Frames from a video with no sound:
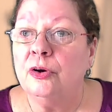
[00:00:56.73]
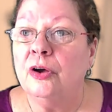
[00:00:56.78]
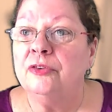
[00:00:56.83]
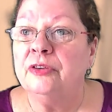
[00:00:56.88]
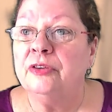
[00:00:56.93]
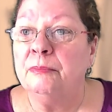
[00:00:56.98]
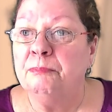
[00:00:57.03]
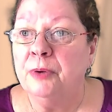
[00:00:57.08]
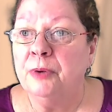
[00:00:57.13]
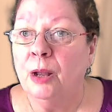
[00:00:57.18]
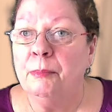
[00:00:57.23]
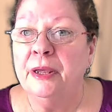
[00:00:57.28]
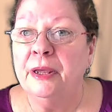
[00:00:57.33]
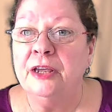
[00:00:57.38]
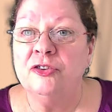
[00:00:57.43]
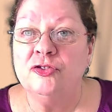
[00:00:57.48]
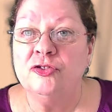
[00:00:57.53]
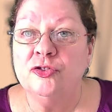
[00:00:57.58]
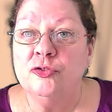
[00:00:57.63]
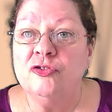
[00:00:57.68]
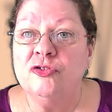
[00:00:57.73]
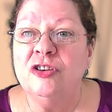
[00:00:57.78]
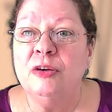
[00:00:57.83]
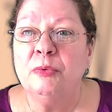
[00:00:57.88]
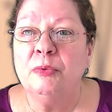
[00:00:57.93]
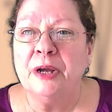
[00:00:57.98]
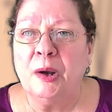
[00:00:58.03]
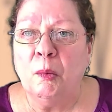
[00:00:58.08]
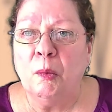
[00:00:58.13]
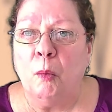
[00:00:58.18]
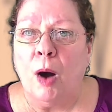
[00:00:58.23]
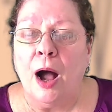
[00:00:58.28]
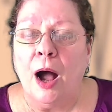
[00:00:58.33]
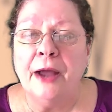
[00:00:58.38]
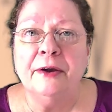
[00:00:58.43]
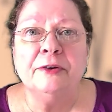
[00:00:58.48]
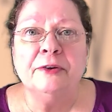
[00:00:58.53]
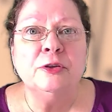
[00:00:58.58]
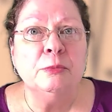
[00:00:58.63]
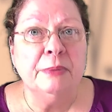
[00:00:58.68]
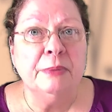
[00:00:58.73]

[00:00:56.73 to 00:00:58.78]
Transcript: in plumbing is usually required to be